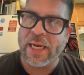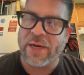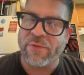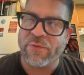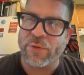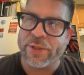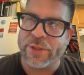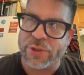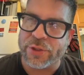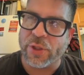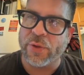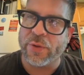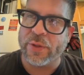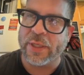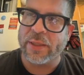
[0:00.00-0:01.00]
every
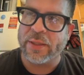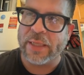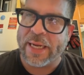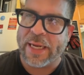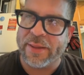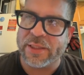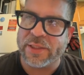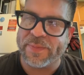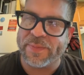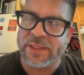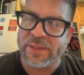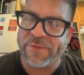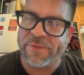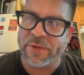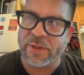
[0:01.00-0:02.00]
zone and
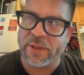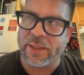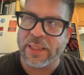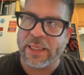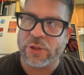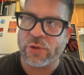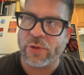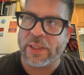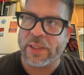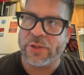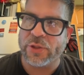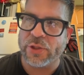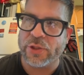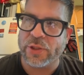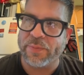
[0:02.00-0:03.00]
specifically that
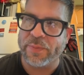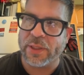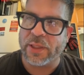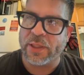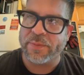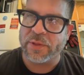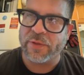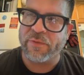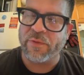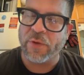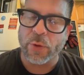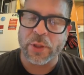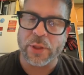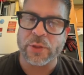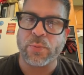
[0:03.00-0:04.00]
transition becomes a
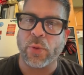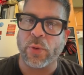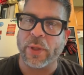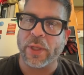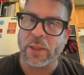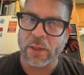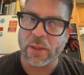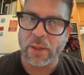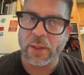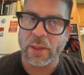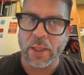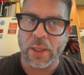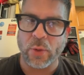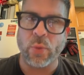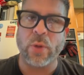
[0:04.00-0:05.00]
focus point
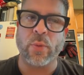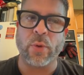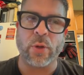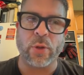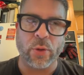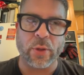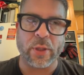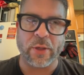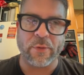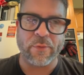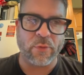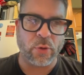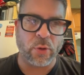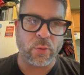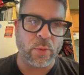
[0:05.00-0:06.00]
in what we're looking
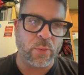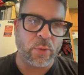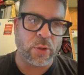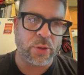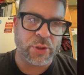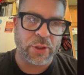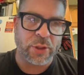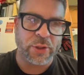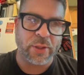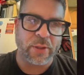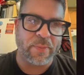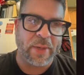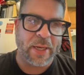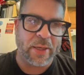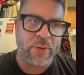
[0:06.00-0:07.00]
for when we're judging
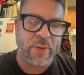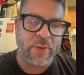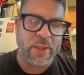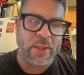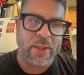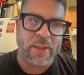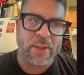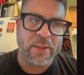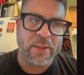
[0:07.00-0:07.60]
the battle. And